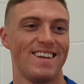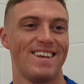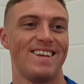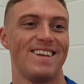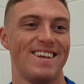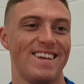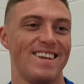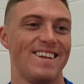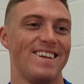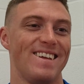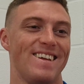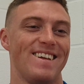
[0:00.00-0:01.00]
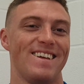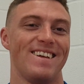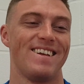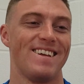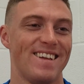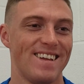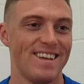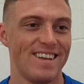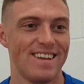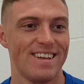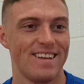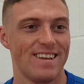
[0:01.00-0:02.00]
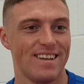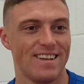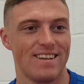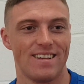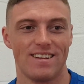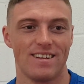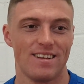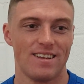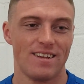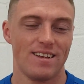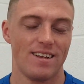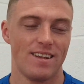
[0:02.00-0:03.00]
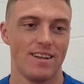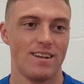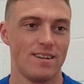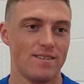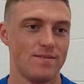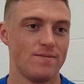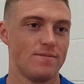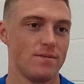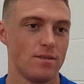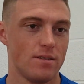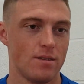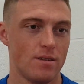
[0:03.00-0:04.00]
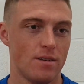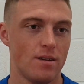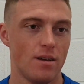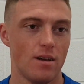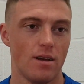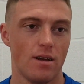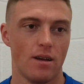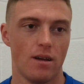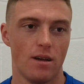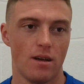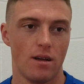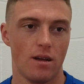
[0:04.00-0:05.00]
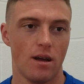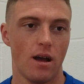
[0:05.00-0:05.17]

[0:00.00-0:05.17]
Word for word: Dynamite. Enjoying getting on the ball as well, just getting a feel for the ball, getting a full ninety and um, passing,